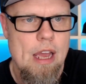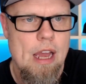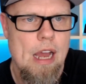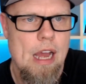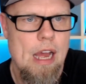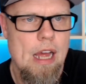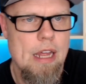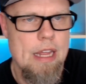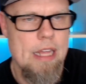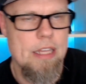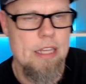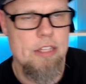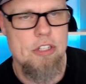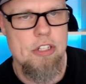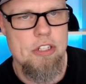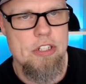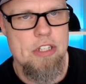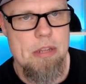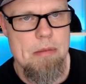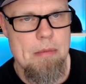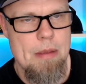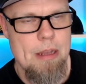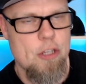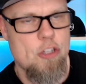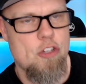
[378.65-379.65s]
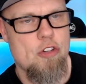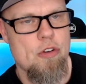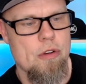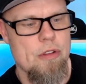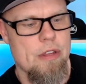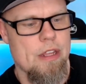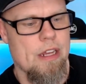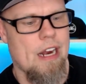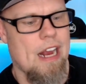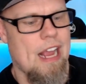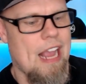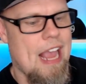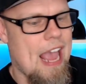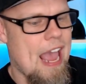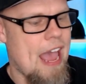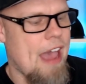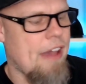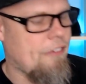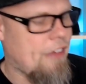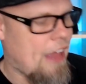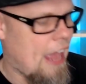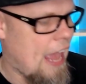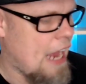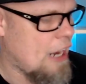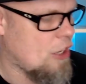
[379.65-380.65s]
That's just to make sure that I
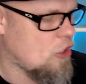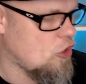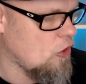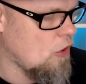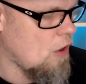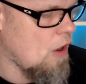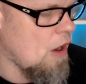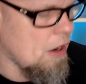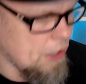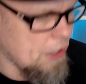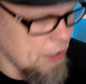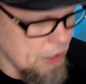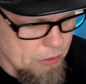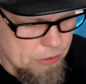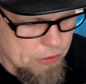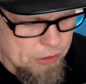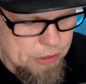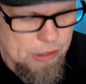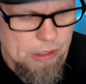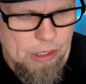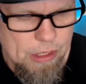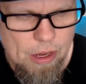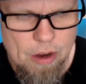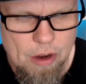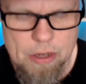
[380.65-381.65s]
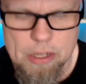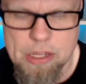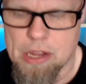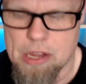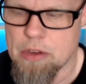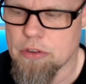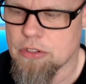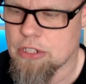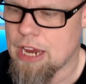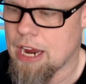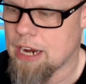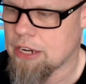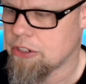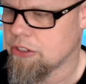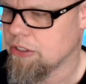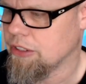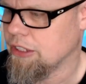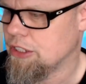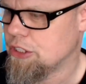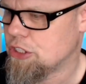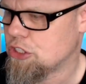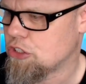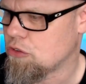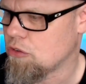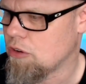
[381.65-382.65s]
have actual audio, that the audio is
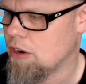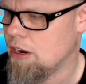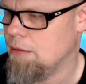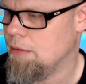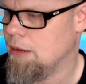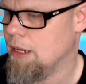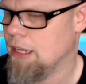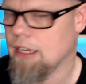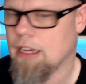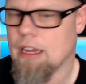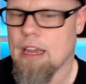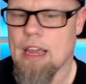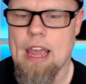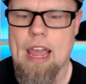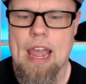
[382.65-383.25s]
actually streaming.